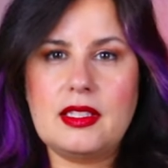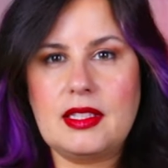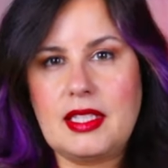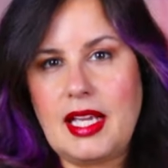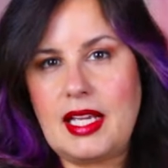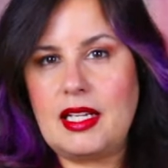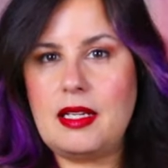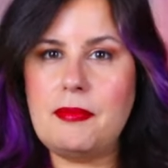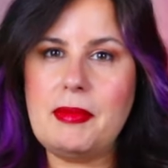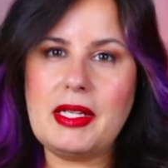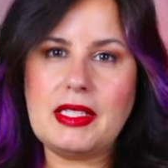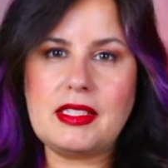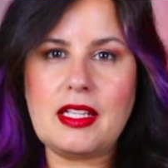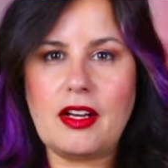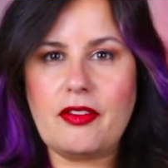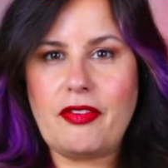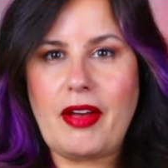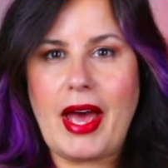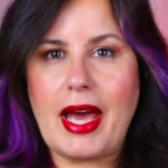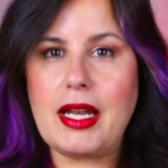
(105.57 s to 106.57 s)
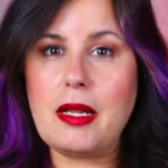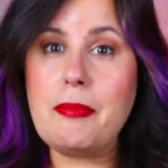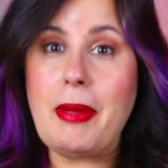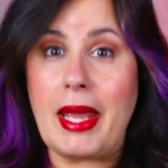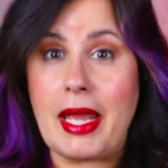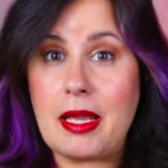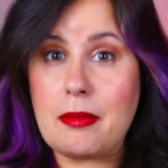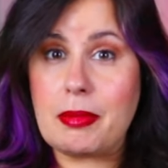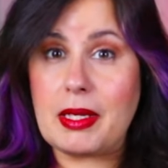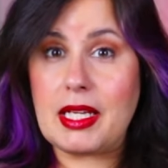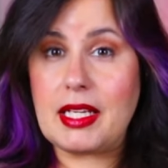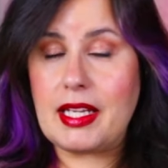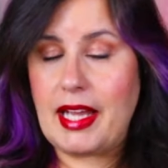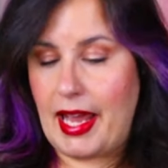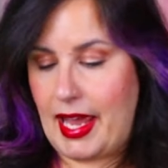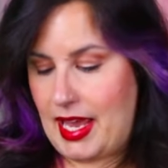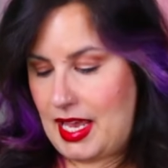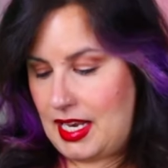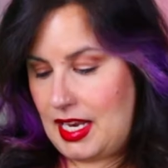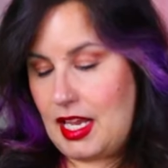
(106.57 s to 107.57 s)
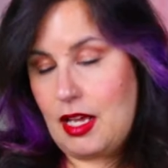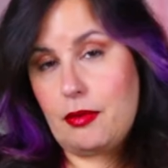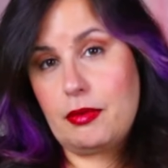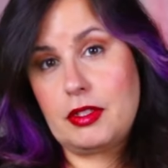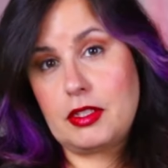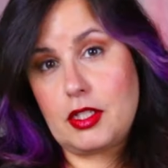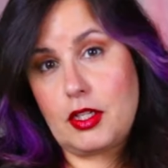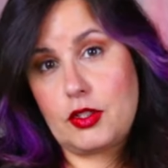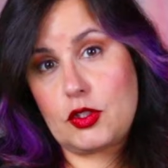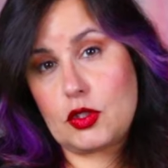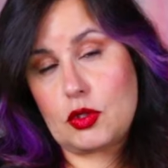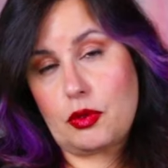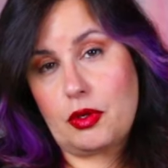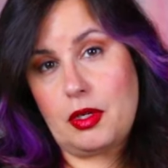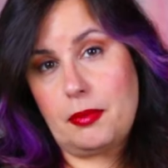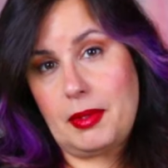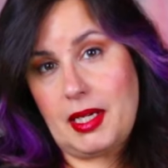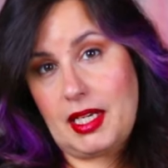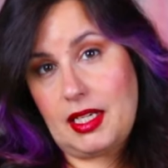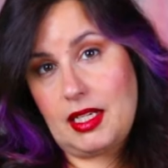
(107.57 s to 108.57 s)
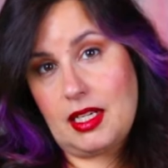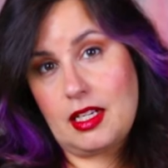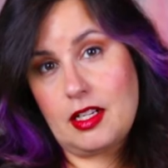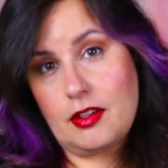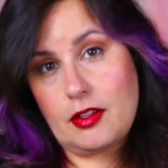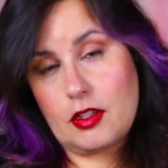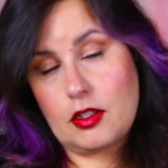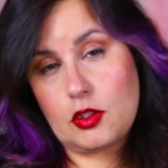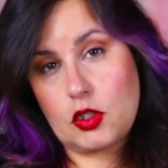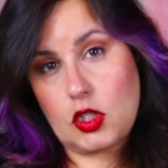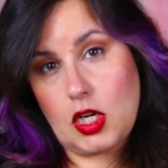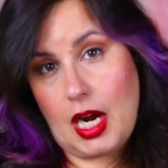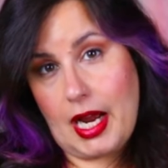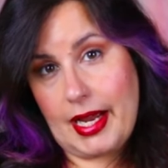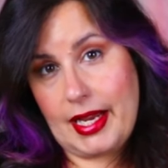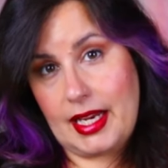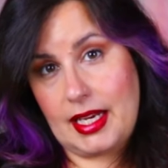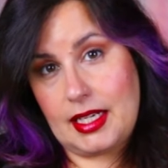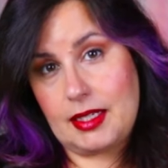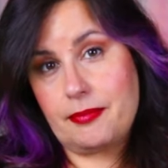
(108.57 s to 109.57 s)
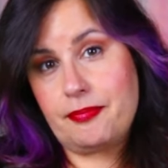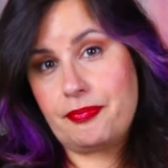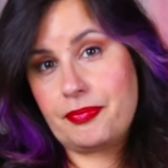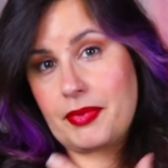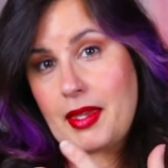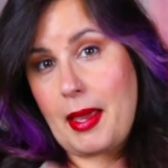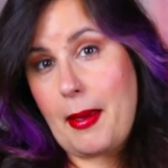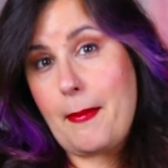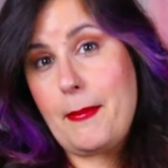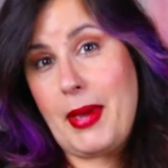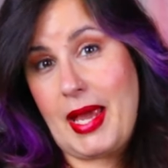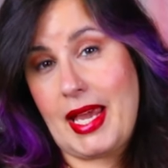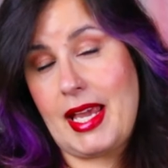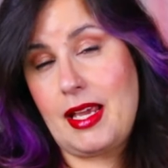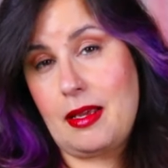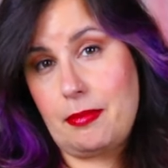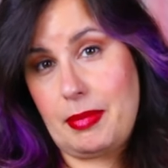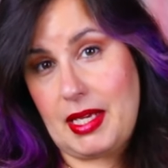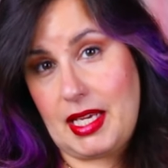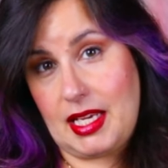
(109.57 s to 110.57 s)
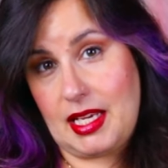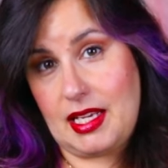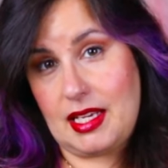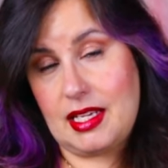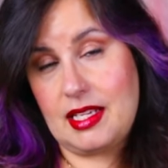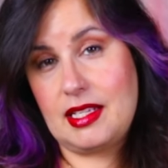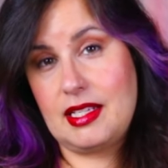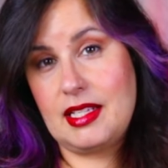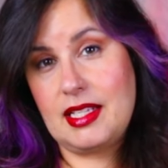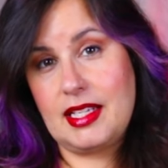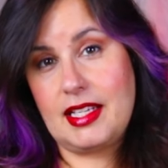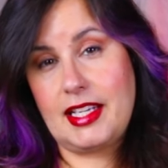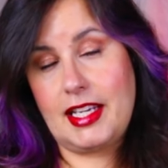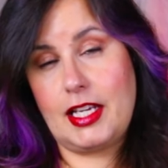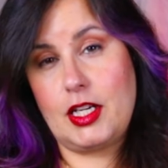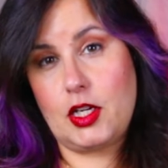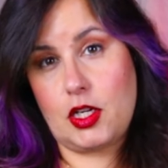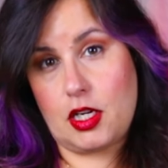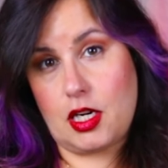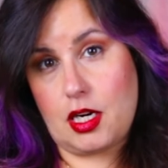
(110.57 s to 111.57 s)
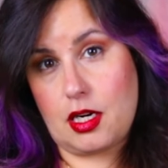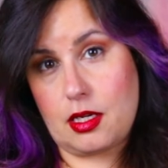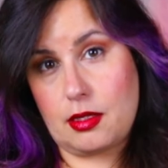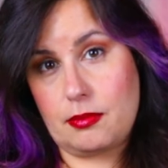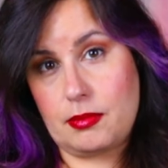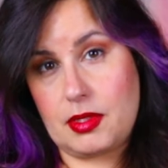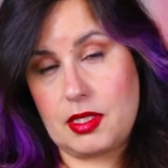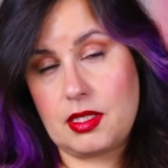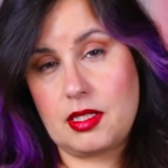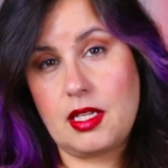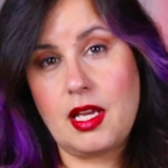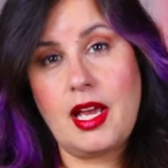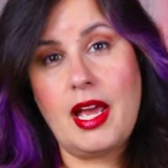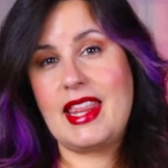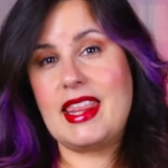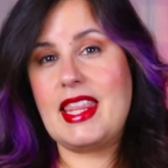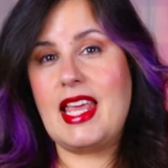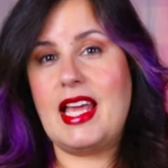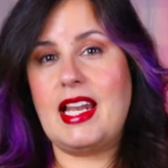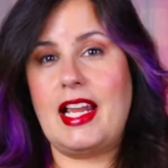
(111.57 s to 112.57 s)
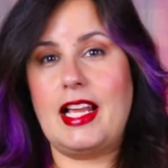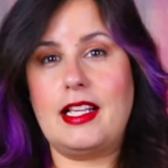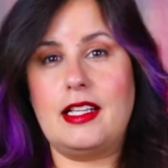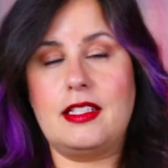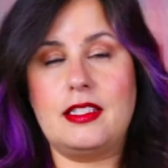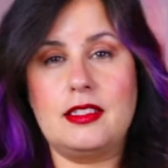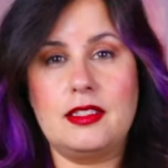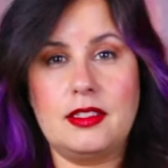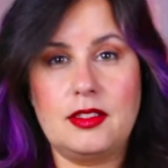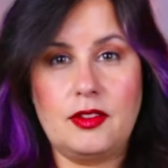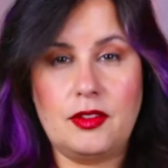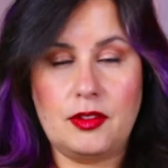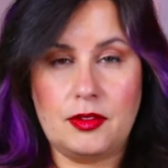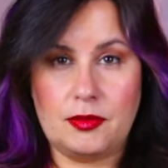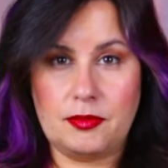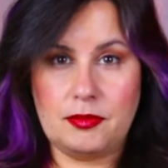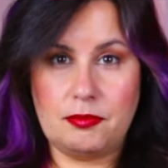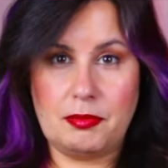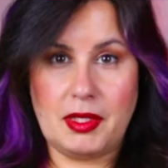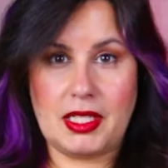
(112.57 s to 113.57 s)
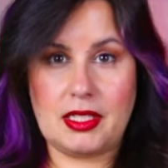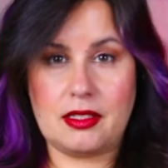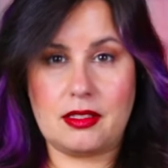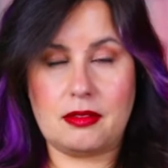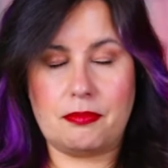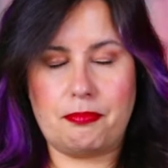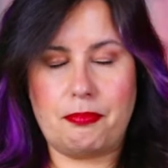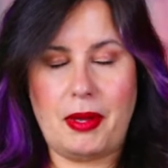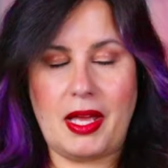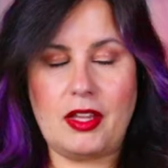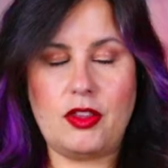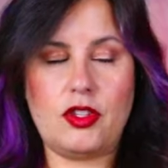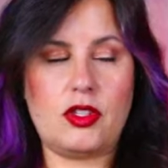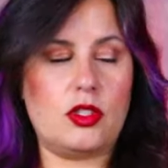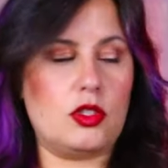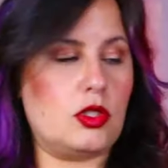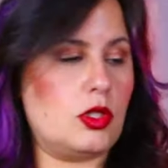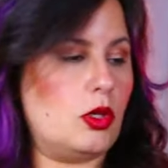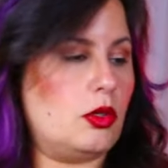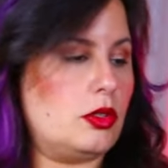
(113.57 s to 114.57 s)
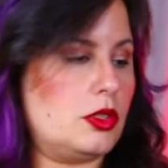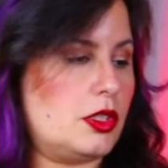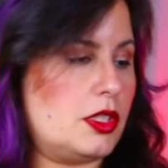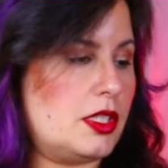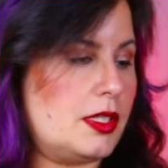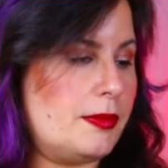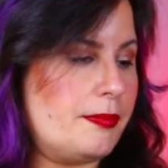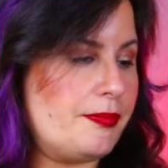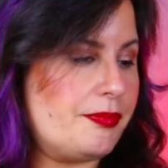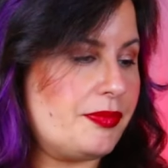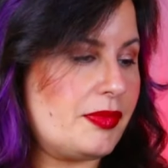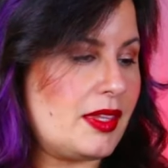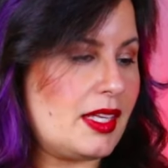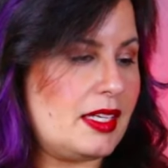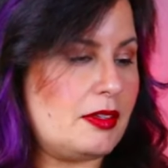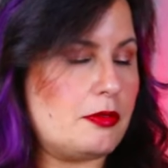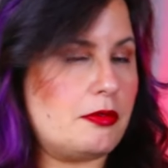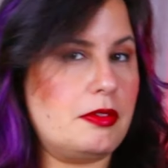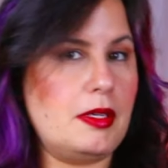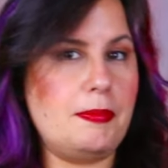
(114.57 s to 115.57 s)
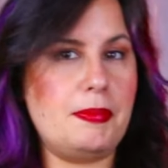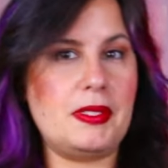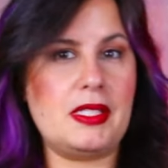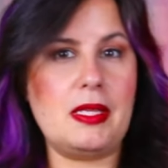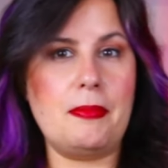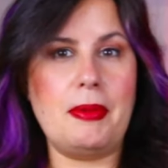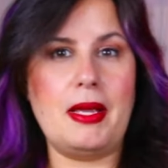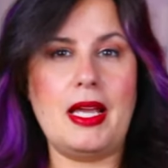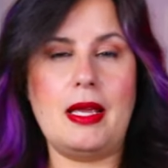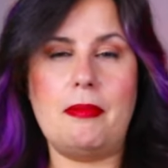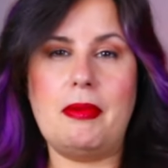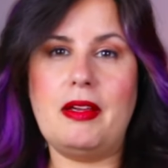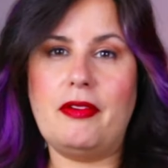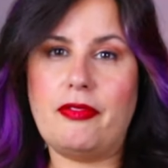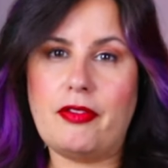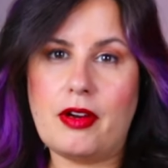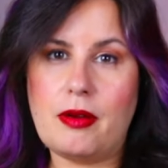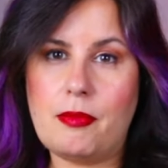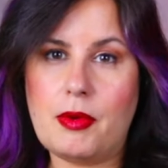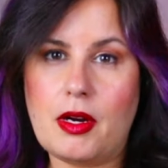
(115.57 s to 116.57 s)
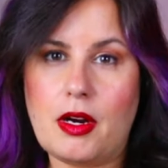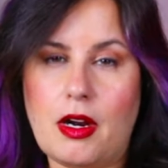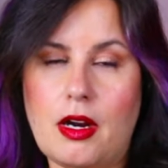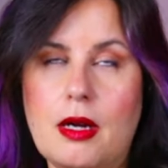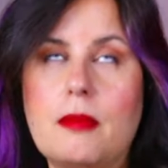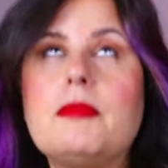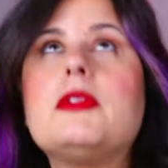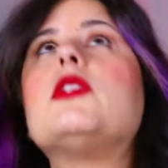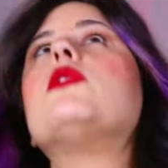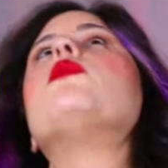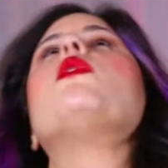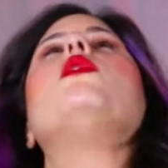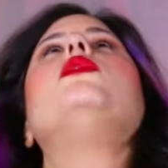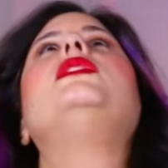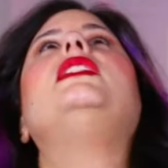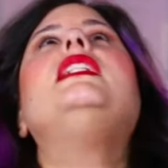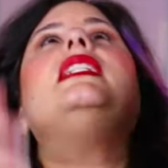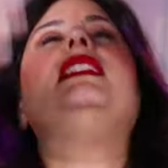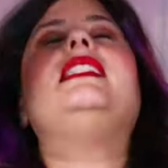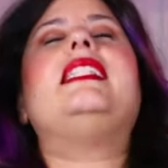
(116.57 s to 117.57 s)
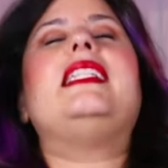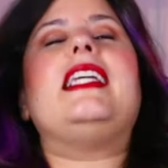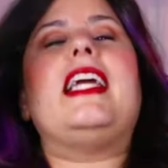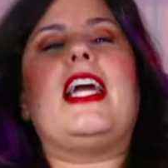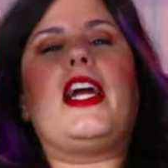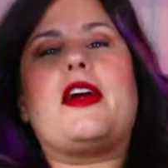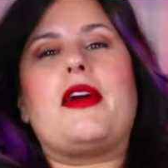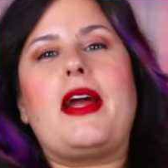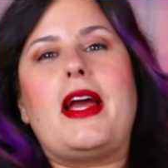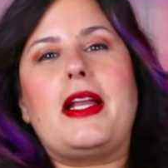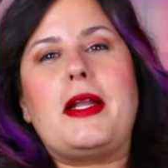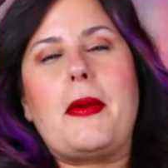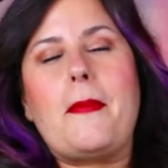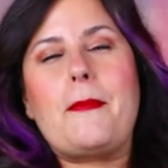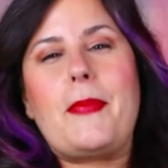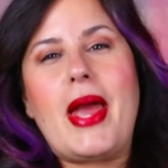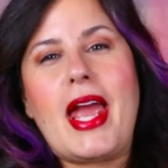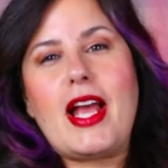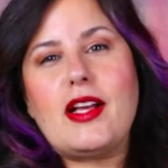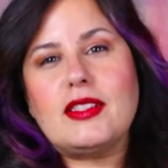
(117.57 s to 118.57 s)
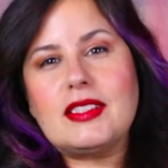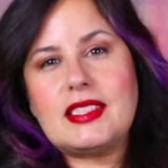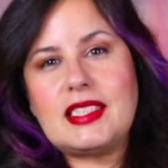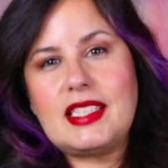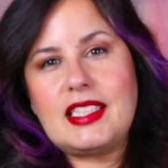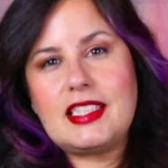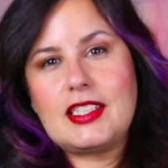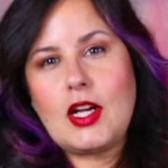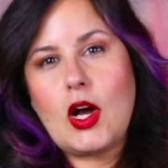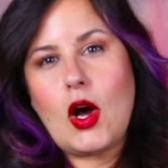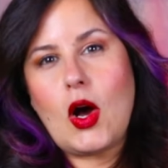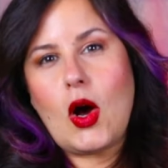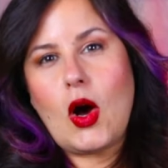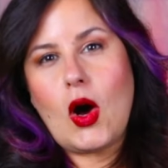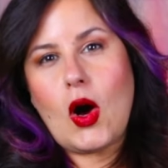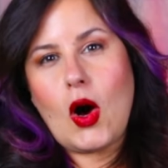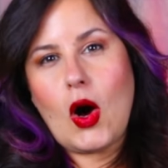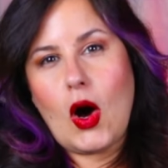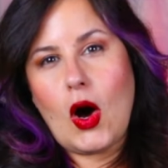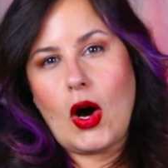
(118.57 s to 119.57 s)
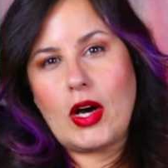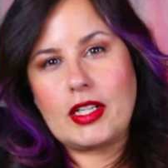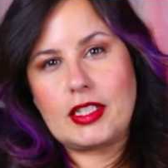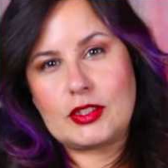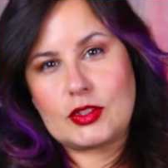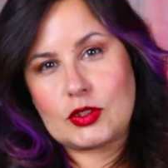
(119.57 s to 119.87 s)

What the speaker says: Lady Macduff had a baby. And it was a squirming, crying baby in her arms. And then a Macbeth soldier rips the baby from her arms, throws it into the air, and impales it on a